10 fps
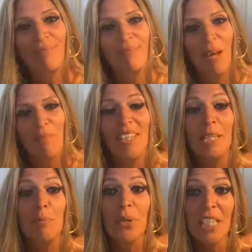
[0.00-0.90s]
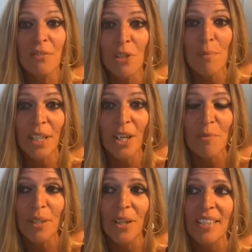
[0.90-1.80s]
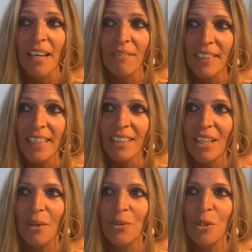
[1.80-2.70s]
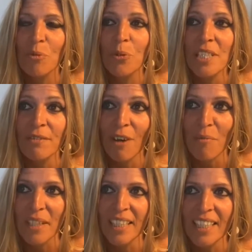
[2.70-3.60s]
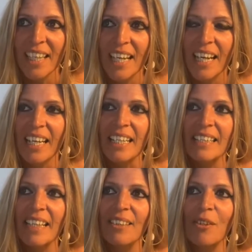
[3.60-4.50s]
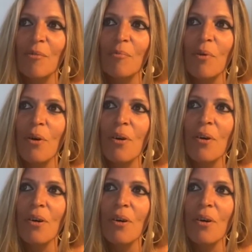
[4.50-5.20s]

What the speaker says: But it's beautiful because I think the beauty for me is that the more